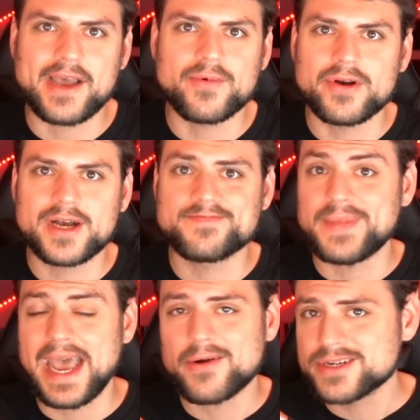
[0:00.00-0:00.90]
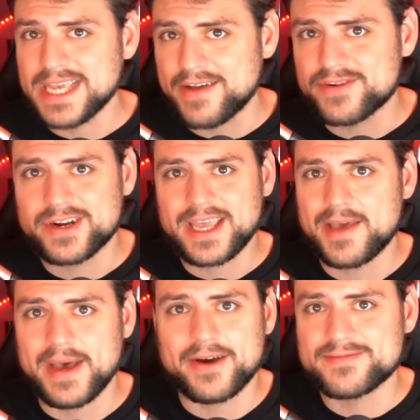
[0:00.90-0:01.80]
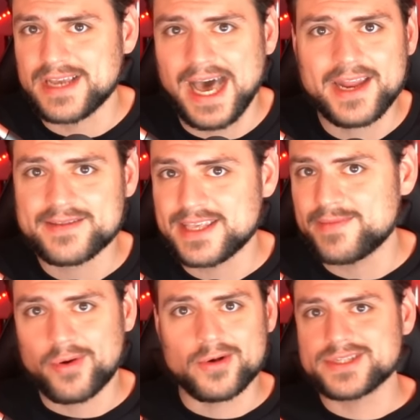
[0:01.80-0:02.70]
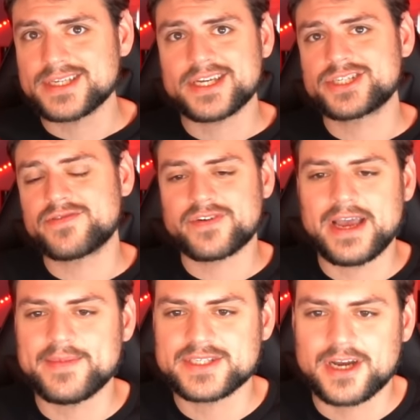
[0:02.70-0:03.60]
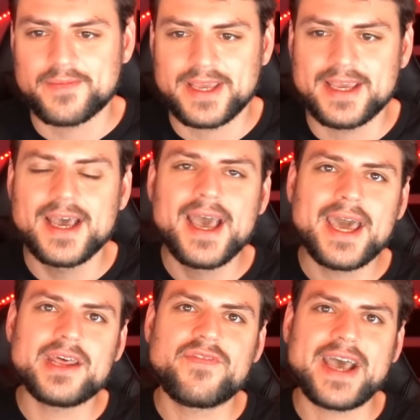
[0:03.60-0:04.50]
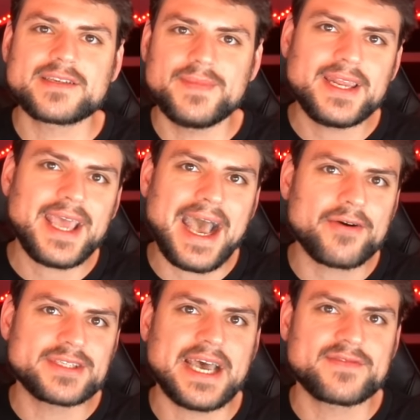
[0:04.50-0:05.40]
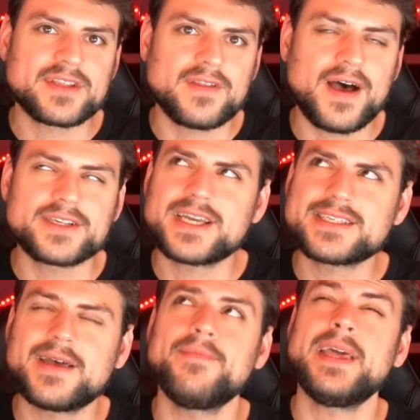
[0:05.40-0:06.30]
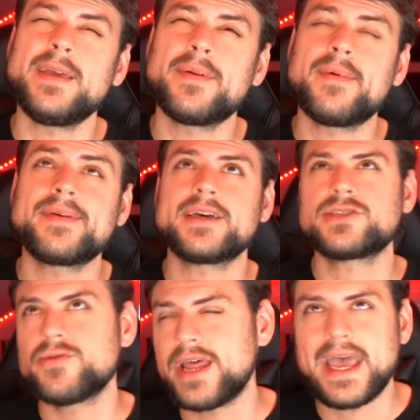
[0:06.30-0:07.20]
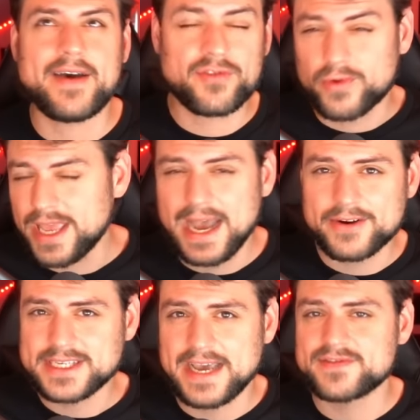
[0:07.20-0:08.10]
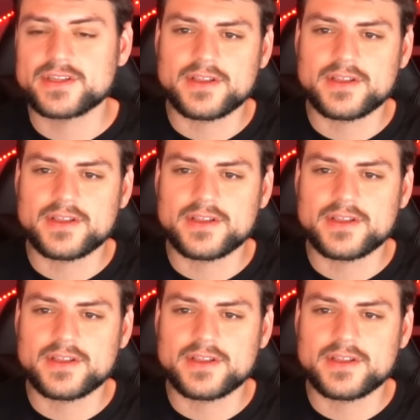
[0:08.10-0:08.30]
I woke up hours after it came out, got the Pulse edition for MSRP, and in fact, many hours after the launch, I guess not many, but maybe like 2.5, 3 hours after the